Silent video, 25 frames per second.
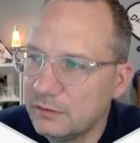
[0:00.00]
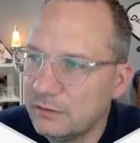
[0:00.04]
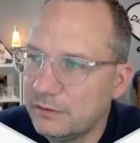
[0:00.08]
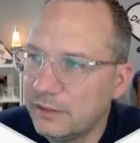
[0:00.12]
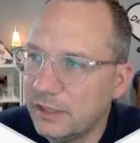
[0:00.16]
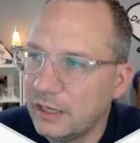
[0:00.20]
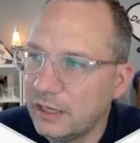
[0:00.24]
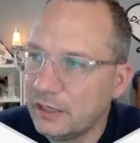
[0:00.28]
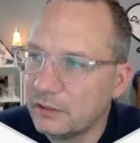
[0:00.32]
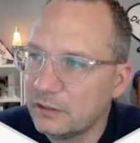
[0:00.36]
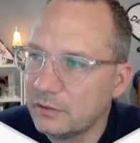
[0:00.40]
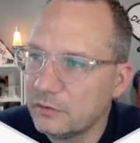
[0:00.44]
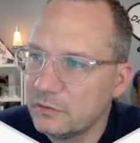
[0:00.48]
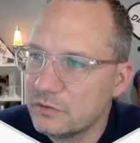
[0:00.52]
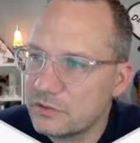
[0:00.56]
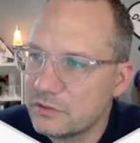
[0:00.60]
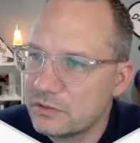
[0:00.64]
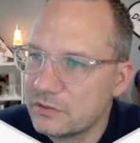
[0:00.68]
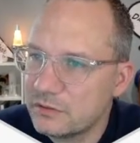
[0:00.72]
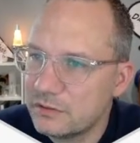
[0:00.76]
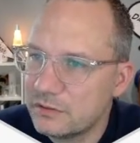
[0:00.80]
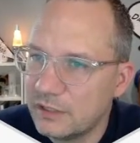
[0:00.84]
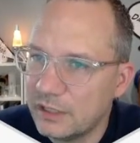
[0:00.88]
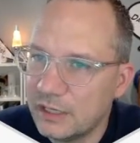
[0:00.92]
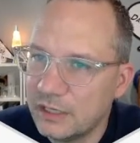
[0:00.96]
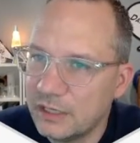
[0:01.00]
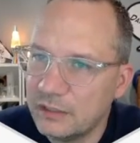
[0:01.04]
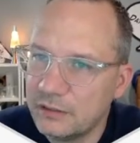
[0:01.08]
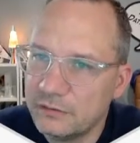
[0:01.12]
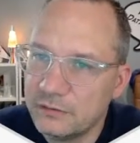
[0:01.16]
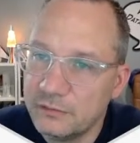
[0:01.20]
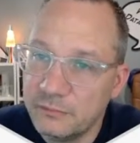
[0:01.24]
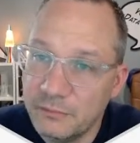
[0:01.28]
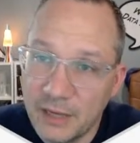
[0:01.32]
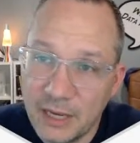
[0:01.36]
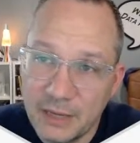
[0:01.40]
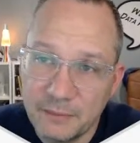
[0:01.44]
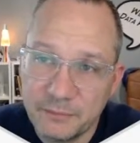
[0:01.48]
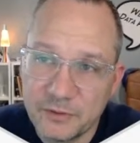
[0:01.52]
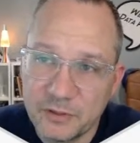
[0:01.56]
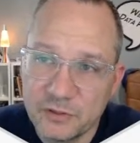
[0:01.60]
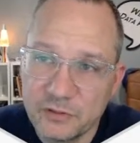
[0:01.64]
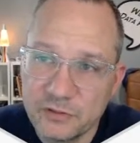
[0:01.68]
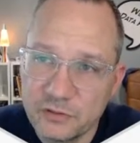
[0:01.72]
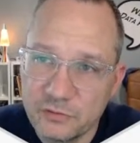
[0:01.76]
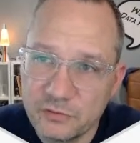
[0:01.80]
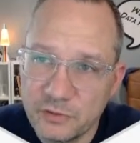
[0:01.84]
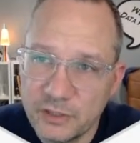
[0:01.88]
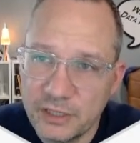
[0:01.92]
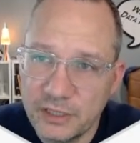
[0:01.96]
The map goes
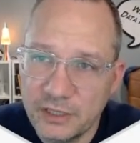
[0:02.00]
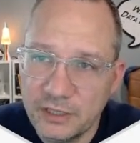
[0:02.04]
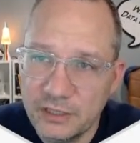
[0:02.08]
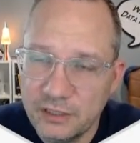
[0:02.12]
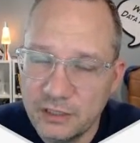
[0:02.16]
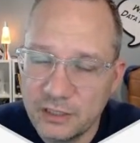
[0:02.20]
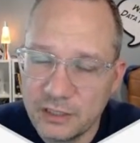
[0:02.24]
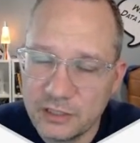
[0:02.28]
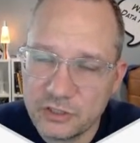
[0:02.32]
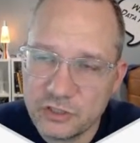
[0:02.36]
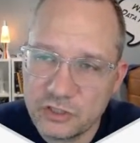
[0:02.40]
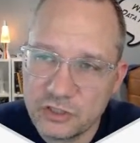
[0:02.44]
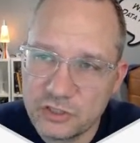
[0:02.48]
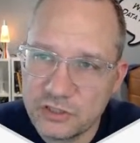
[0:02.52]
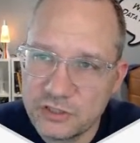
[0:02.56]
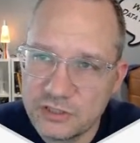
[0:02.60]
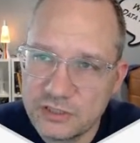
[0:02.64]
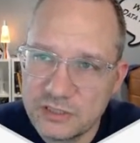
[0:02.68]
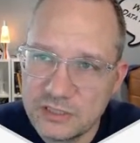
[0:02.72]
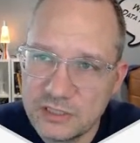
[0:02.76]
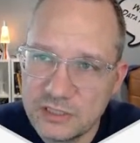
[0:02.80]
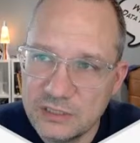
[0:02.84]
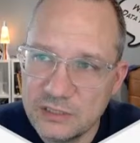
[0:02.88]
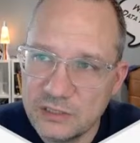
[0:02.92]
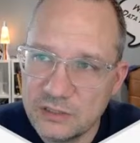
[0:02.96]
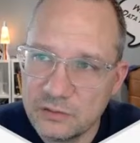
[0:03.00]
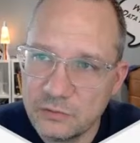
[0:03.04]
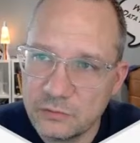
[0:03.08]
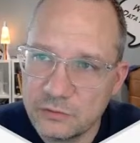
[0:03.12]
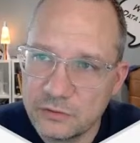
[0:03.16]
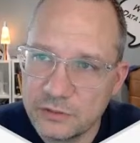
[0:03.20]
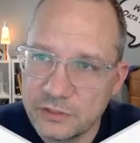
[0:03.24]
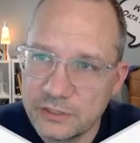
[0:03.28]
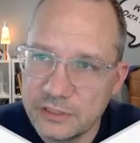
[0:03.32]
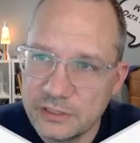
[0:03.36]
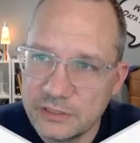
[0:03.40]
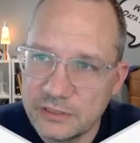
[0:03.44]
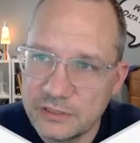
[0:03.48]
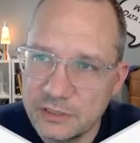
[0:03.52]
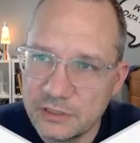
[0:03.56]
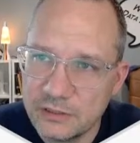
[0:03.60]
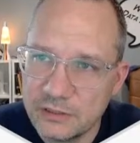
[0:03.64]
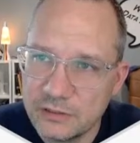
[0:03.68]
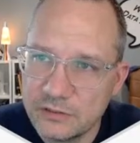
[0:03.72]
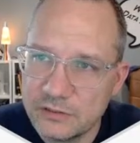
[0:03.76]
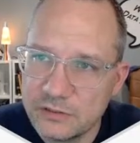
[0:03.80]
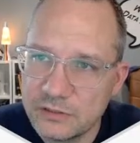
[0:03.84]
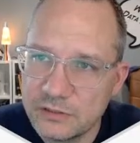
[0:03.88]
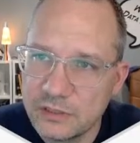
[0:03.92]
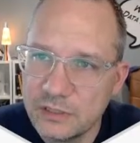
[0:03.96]
away. I see the order
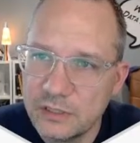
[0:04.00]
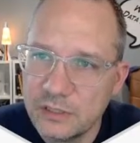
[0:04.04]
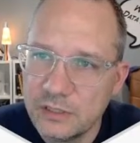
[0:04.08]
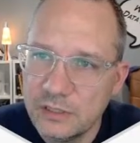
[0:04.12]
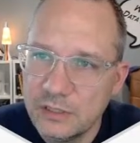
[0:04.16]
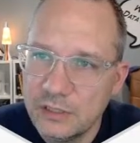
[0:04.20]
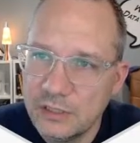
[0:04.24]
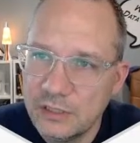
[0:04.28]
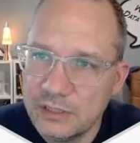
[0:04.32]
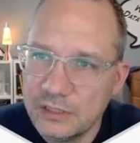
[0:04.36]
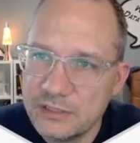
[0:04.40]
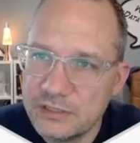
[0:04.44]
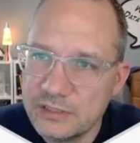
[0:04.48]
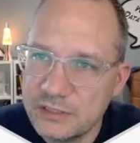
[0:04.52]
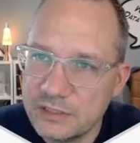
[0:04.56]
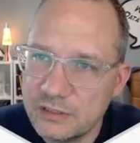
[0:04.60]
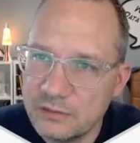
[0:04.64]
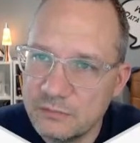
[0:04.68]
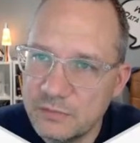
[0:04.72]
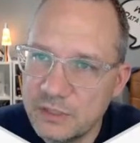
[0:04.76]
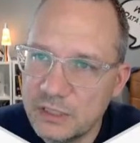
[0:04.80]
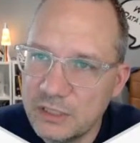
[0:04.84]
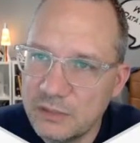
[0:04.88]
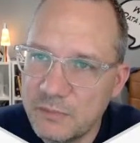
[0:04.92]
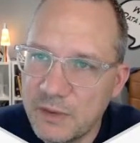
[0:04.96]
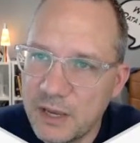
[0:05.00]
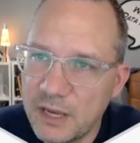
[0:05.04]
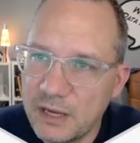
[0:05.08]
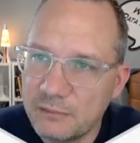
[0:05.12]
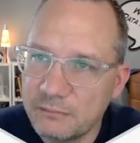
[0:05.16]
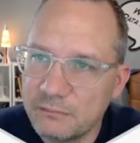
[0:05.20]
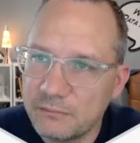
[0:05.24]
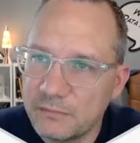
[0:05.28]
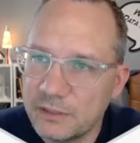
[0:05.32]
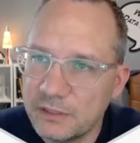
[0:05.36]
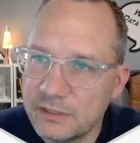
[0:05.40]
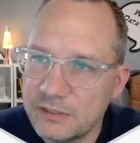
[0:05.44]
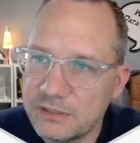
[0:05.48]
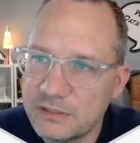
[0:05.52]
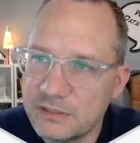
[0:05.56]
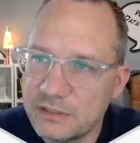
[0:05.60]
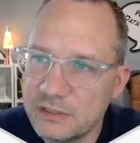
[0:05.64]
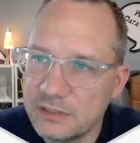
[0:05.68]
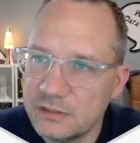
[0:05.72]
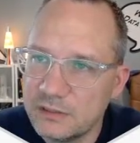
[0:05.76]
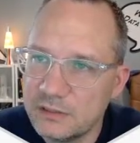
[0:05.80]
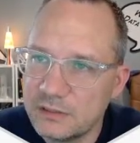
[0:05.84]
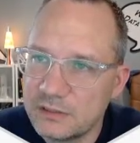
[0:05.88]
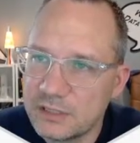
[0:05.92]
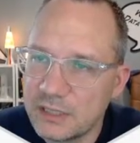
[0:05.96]
details. I see the mini map. I see
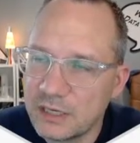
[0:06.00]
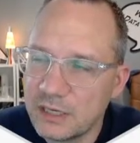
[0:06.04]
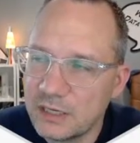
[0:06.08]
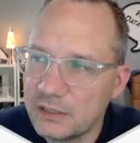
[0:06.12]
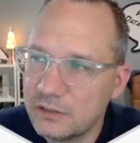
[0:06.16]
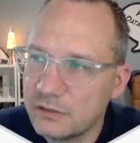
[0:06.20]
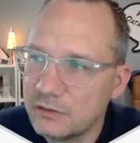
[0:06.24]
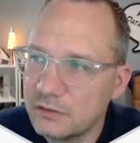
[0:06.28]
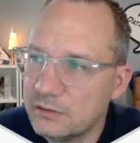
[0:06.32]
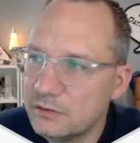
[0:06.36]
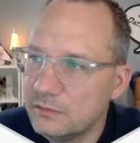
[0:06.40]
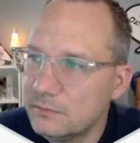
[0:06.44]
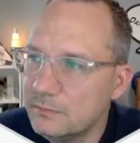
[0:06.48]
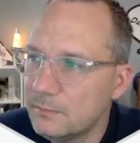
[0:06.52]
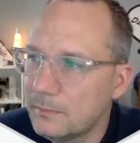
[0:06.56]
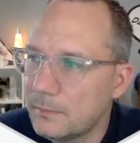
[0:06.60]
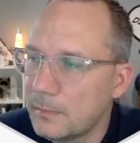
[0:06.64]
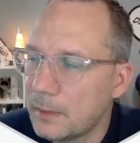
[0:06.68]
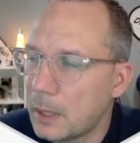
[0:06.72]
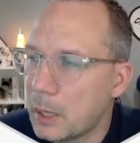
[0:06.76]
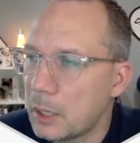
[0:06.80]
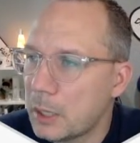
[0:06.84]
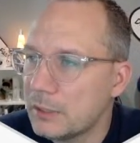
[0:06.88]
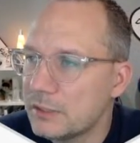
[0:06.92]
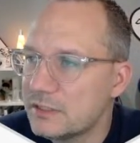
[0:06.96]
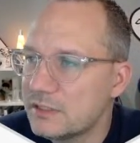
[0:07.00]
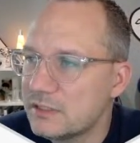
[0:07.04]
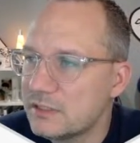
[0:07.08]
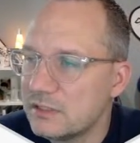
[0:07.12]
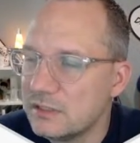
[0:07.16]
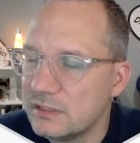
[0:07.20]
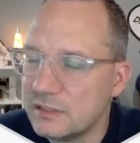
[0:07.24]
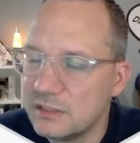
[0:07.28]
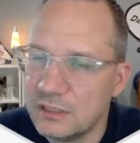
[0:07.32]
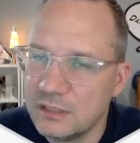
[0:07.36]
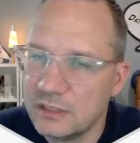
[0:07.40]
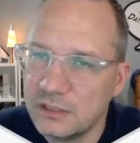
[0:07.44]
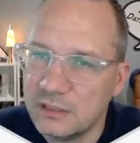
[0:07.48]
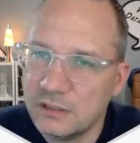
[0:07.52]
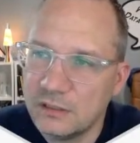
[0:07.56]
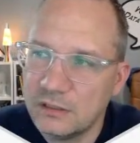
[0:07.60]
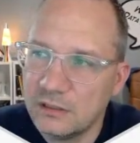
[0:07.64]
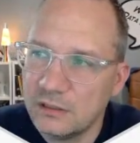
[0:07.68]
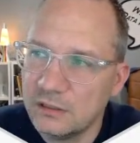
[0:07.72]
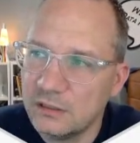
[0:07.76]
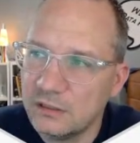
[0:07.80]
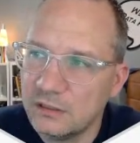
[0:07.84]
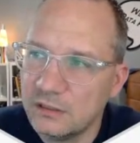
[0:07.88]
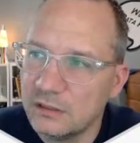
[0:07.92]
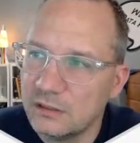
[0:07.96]
the title. I see
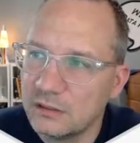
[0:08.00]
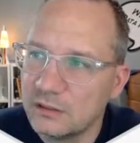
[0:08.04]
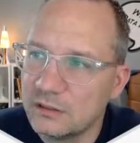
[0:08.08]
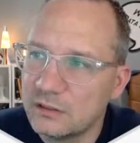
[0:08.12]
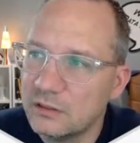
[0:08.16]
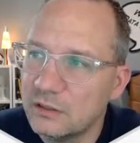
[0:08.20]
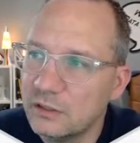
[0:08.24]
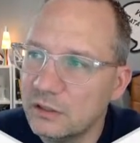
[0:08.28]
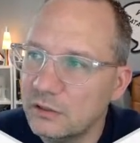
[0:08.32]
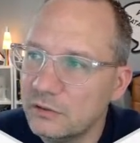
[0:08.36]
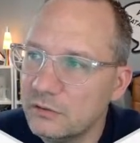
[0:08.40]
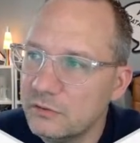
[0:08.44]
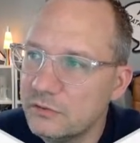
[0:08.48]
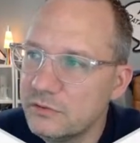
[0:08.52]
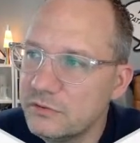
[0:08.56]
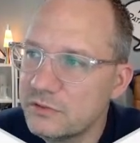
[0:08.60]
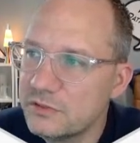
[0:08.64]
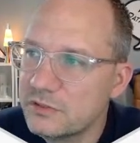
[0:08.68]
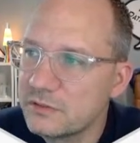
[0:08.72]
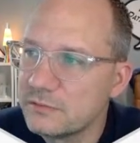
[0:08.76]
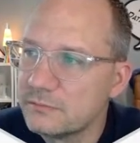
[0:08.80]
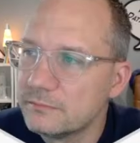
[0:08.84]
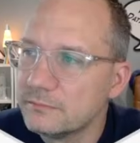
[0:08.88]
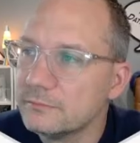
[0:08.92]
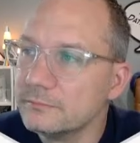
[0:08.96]
the close.